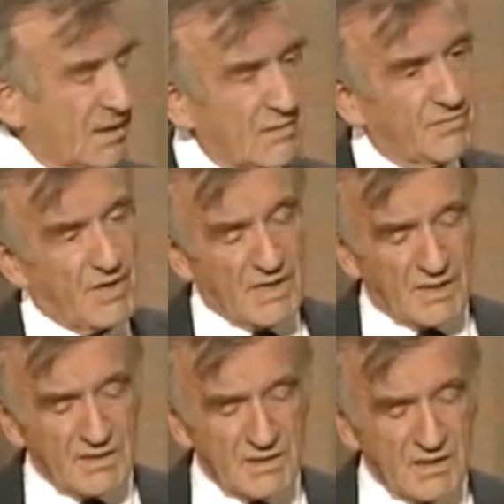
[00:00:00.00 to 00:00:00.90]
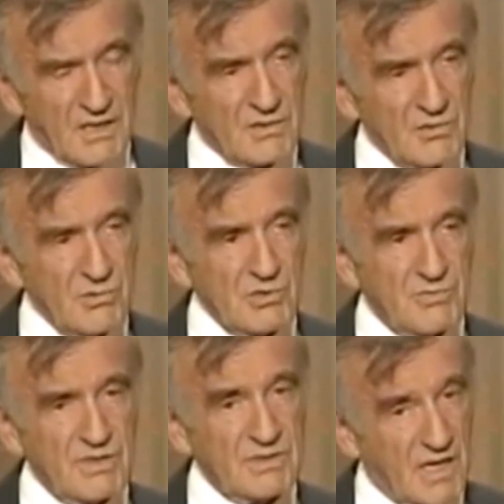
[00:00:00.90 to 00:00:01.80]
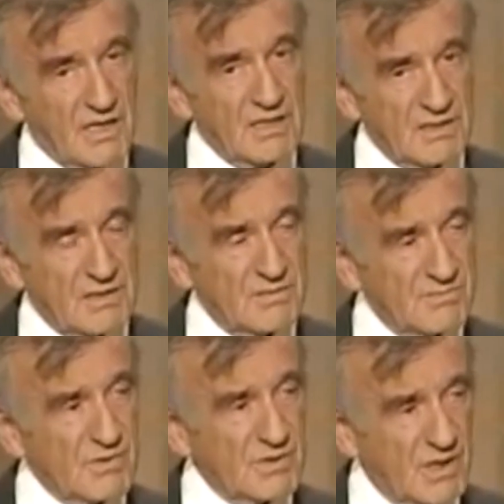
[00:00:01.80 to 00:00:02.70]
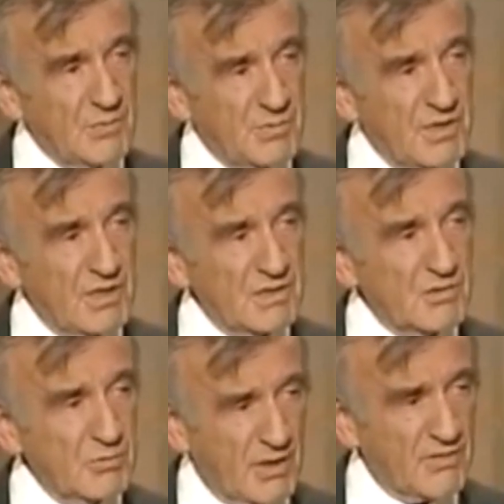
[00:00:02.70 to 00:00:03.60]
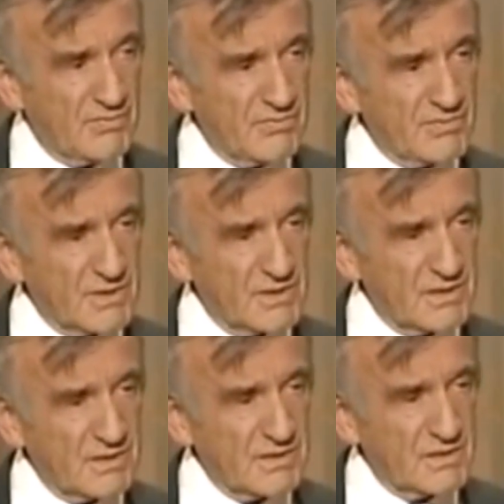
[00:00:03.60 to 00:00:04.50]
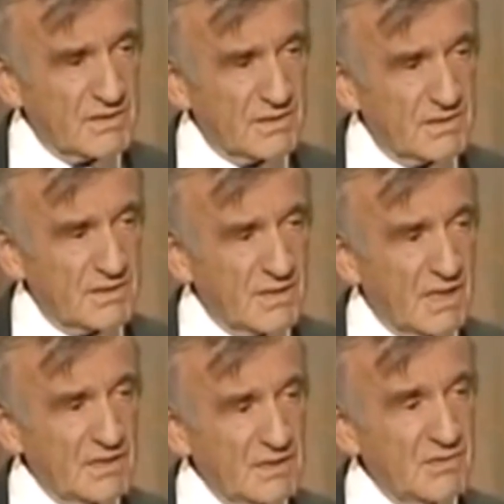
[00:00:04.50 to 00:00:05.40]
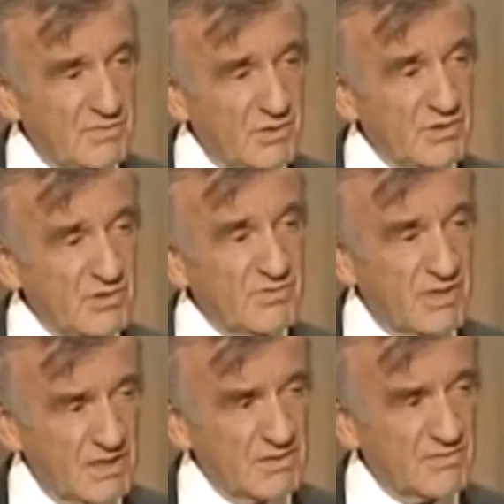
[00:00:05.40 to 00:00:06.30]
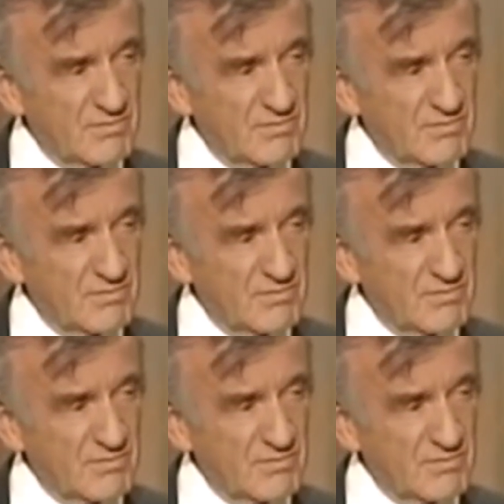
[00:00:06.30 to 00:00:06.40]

Franklin Delano Roosevelt died on April the 12th, 1945.